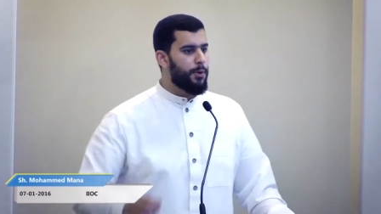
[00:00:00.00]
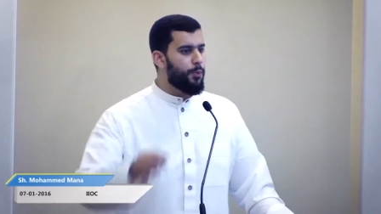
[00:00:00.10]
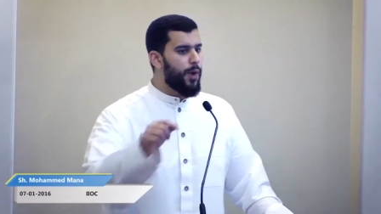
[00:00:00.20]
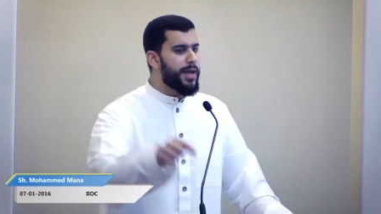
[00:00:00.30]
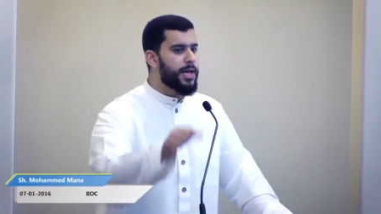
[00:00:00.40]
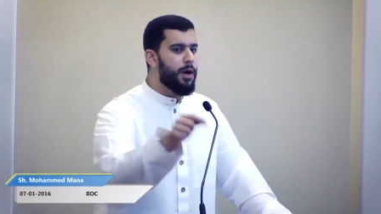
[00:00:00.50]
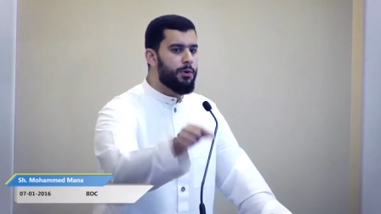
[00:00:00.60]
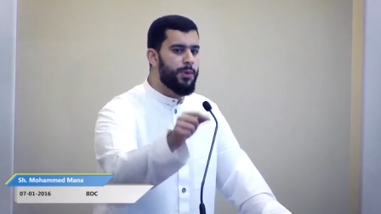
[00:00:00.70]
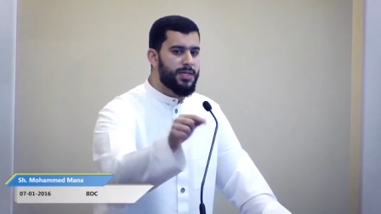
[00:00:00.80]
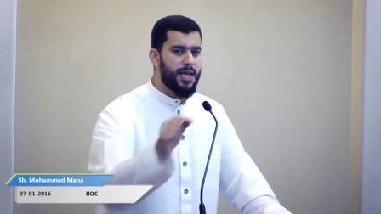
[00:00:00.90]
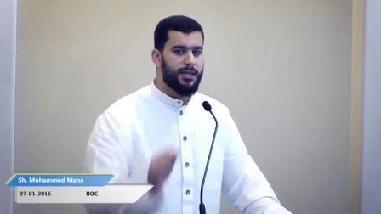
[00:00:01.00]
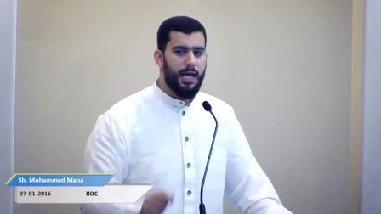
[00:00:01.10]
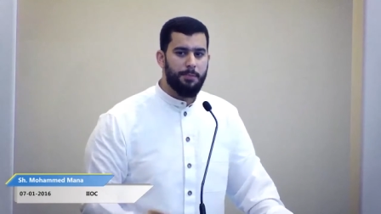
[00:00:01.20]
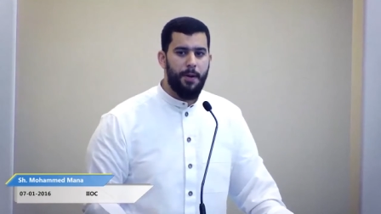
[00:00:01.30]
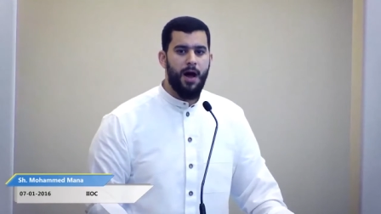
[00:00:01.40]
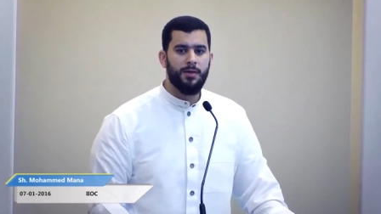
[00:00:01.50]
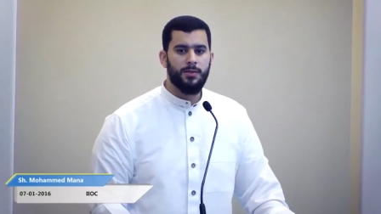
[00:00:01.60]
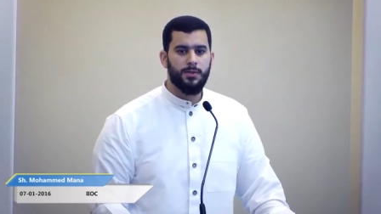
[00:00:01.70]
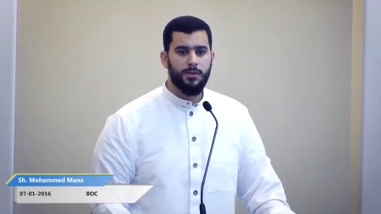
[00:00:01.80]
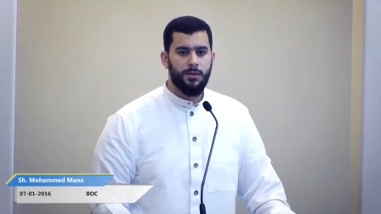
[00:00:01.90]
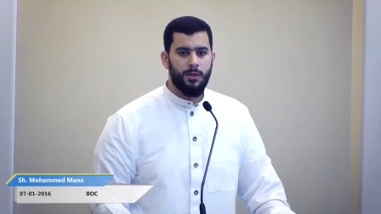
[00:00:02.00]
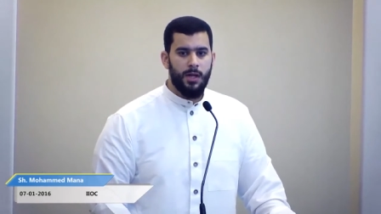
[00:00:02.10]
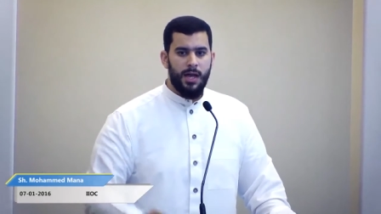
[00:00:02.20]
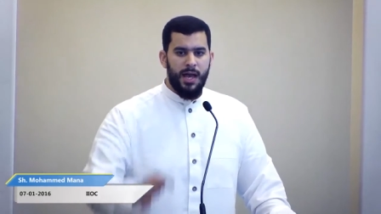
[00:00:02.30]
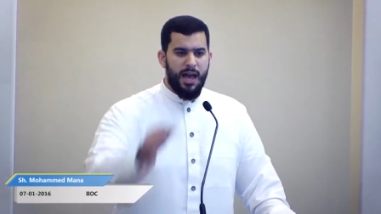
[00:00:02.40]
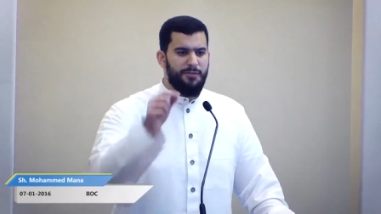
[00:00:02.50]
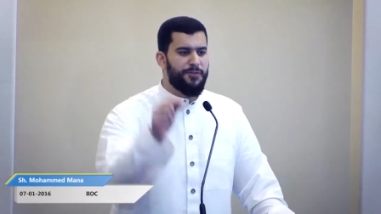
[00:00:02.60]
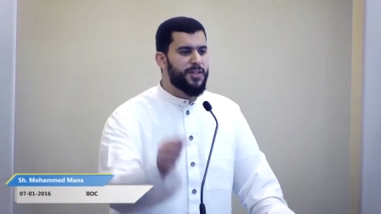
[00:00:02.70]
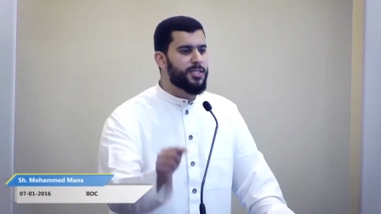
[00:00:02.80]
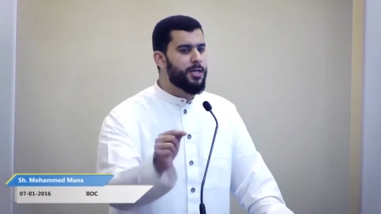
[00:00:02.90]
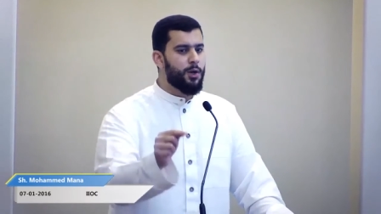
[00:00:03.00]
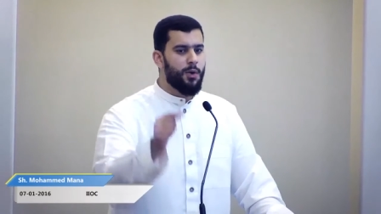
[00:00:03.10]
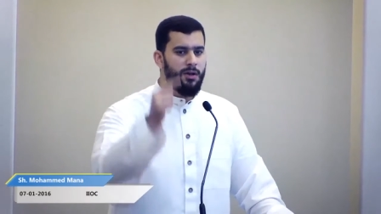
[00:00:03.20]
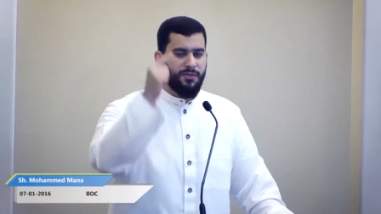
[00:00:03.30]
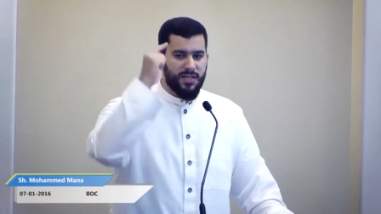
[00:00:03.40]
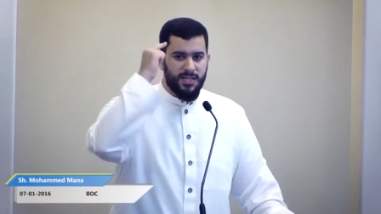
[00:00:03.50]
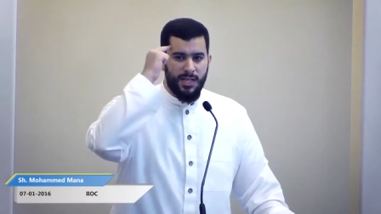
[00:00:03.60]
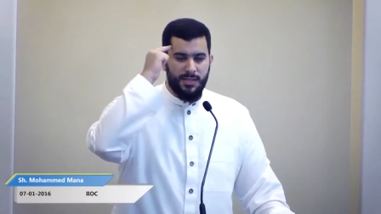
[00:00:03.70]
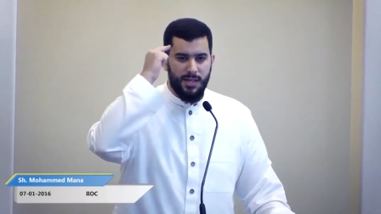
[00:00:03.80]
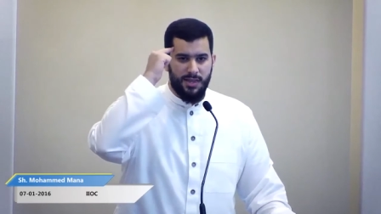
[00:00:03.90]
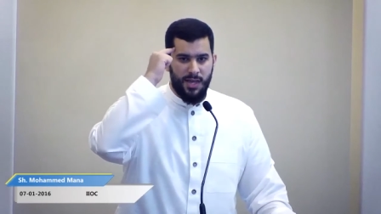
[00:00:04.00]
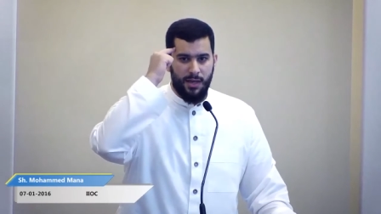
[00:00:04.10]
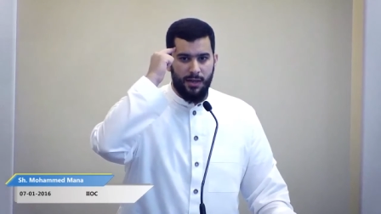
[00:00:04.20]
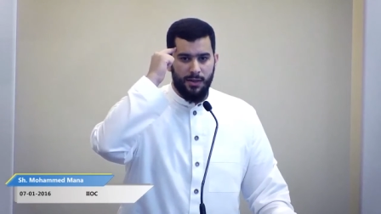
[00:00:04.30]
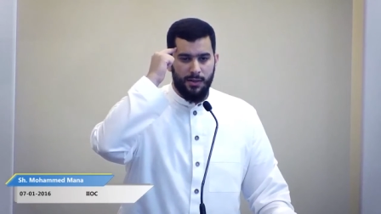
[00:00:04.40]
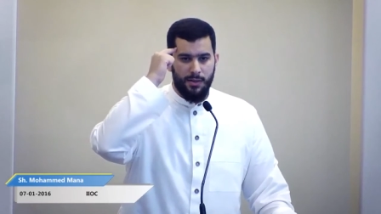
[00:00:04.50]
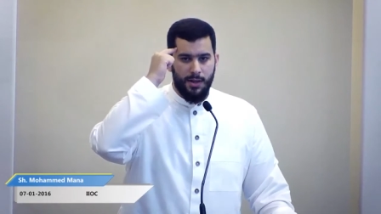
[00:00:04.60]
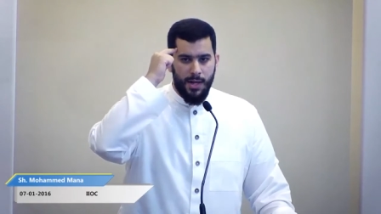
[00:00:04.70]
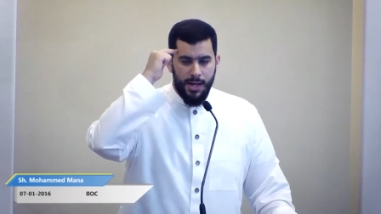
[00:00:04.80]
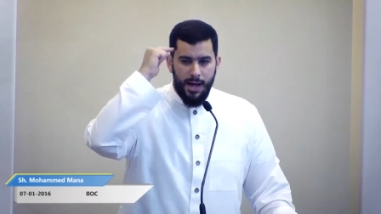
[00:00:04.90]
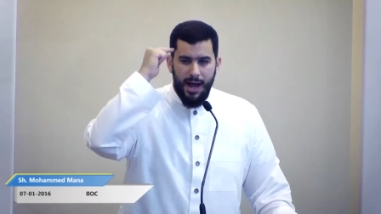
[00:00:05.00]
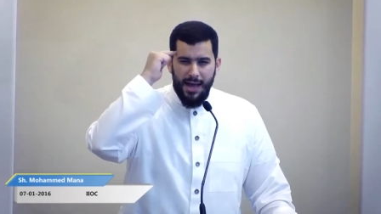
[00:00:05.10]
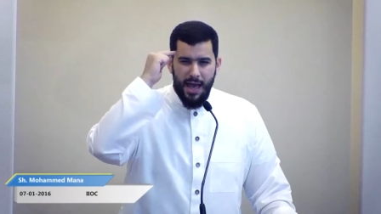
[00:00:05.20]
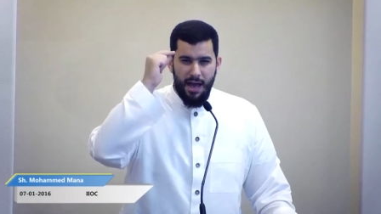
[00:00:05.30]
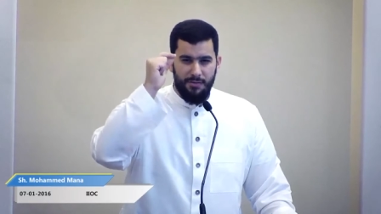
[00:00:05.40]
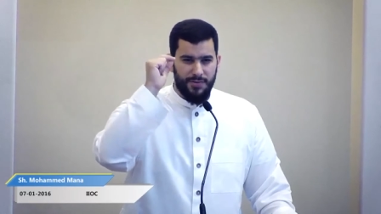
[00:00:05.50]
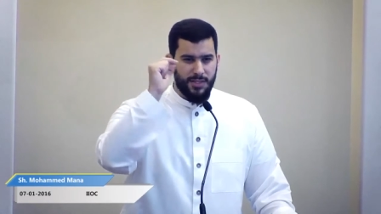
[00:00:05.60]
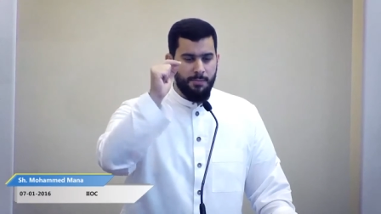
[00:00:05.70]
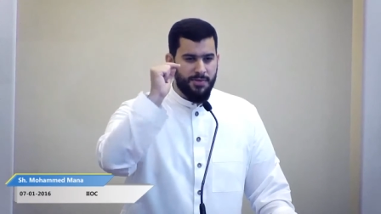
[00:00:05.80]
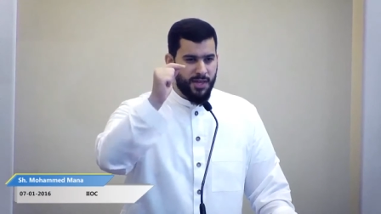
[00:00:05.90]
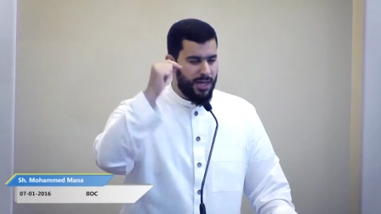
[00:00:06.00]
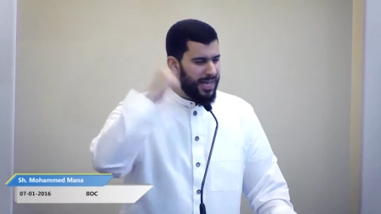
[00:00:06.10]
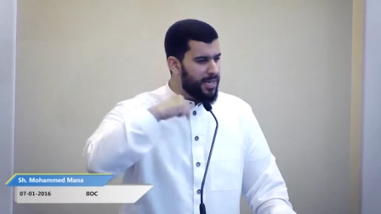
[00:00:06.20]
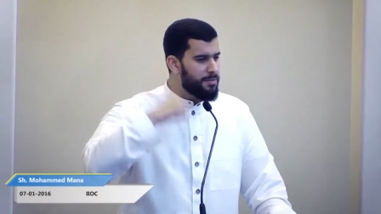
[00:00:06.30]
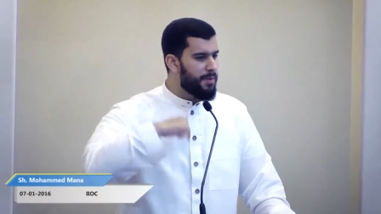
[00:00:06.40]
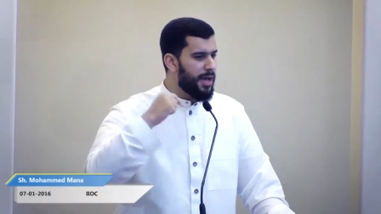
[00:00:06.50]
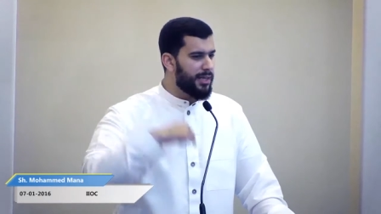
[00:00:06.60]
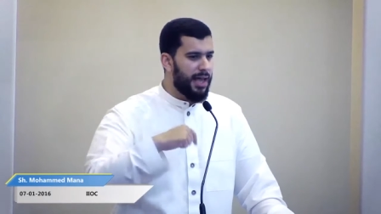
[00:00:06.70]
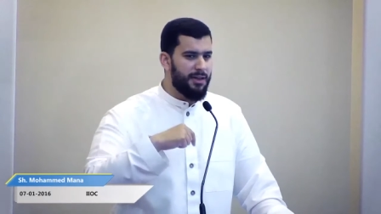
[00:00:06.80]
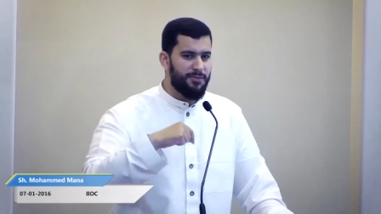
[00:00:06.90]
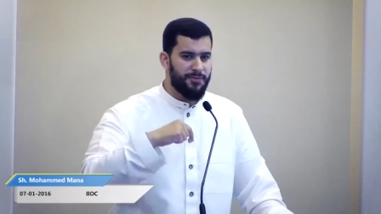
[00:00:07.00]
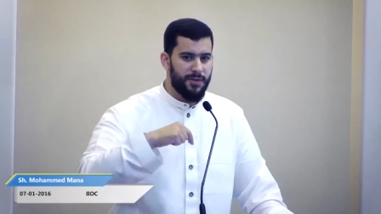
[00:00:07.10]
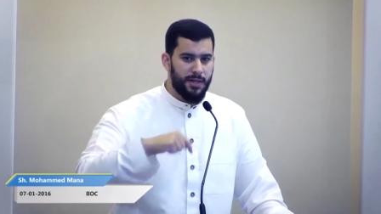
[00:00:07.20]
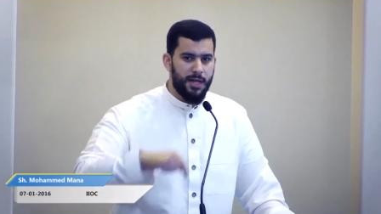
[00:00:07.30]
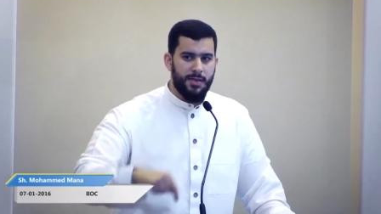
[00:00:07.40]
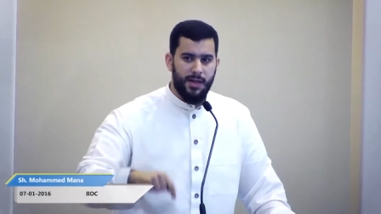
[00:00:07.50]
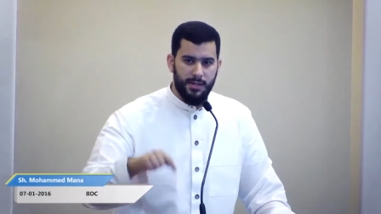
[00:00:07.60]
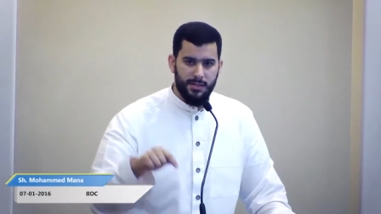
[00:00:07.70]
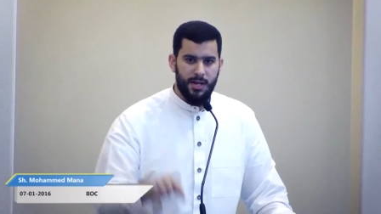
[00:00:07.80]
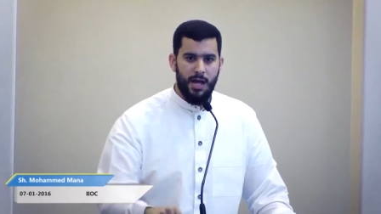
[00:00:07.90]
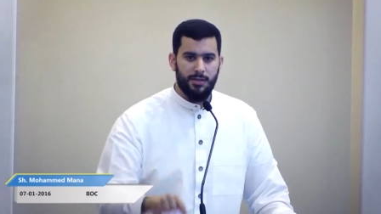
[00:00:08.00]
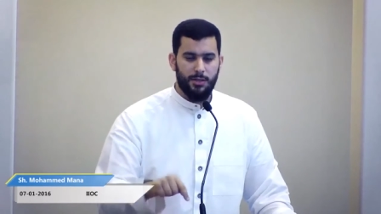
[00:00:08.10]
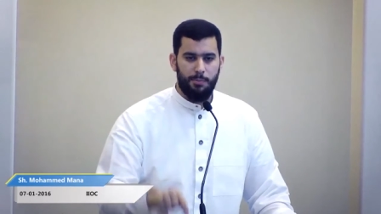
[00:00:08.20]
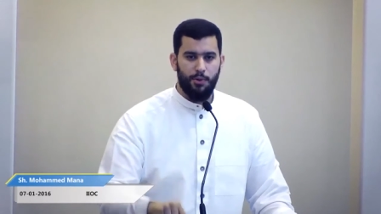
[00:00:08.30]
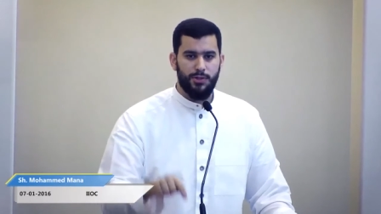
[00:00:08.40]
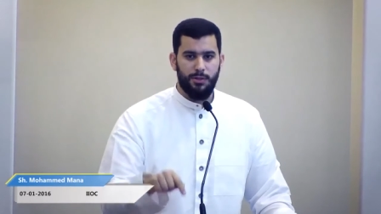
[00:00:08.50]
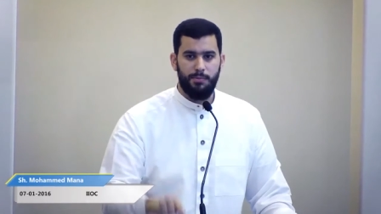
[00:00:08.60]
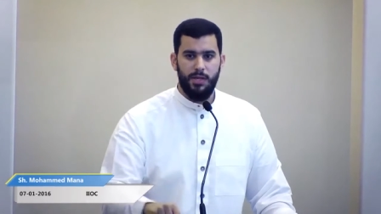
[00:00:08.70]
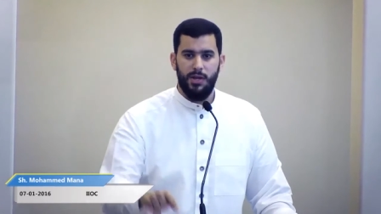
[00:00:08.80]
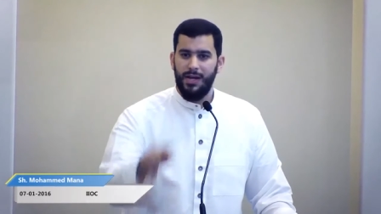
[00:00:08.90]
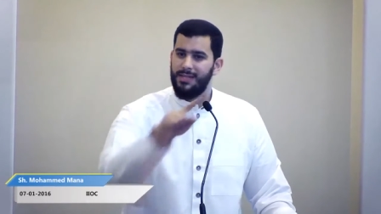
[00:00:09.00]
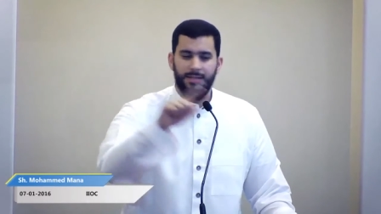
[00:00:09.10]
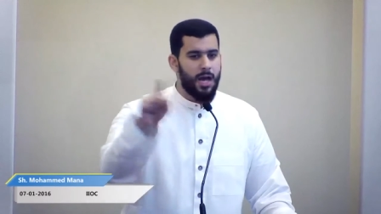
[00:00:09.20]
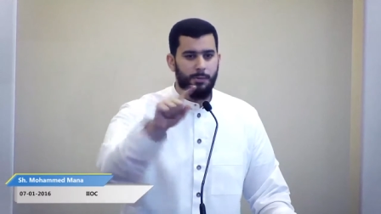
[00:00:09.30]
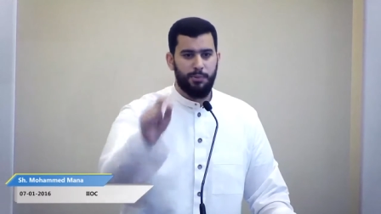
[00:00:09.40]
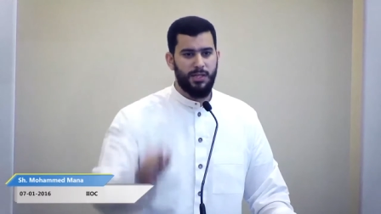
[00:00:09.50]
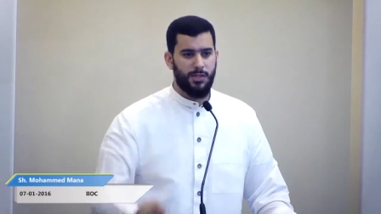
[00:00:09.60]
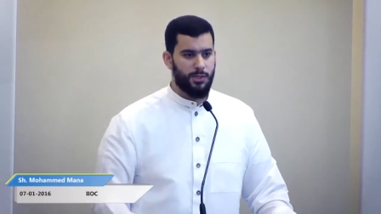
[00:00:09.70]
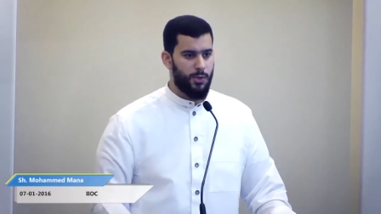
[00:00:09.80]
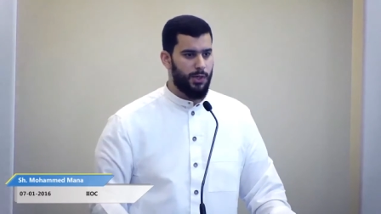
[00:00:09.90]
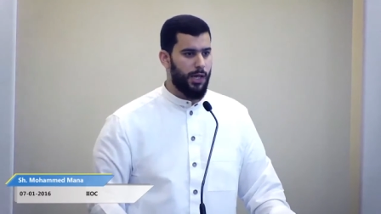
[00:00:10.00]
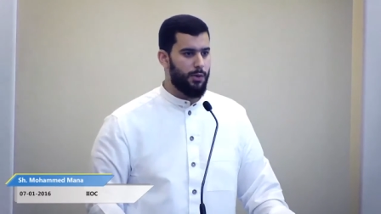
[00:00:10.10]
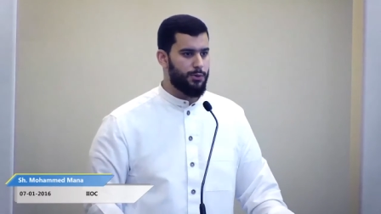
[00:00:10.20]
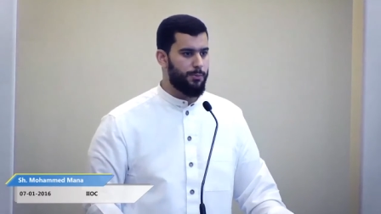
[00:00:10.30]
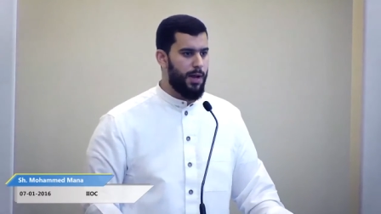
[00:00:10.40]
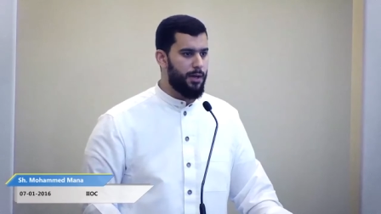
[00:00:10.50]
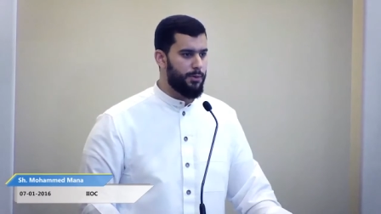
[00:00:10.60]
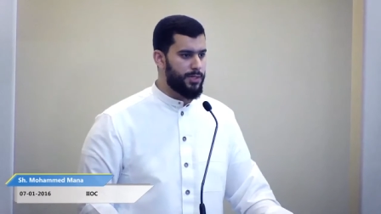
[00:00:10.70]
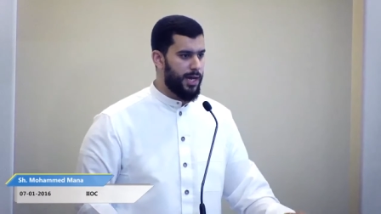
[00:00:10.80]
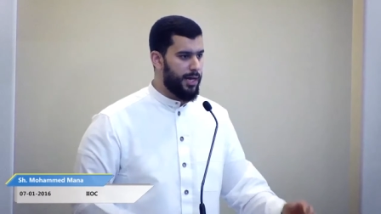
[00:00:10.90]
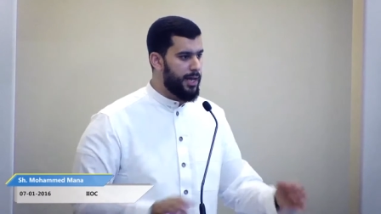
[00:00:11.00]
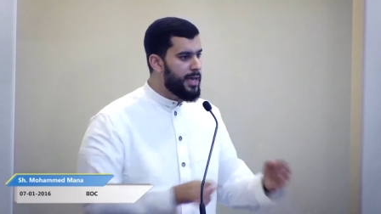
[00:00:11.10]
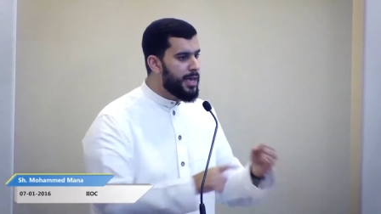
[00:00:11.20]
But right now when we take that pause, every single one of us needs to think, I have something in my life that is not supposed to be there. It's not pleasing to Allah subhanahu wa ta'ala.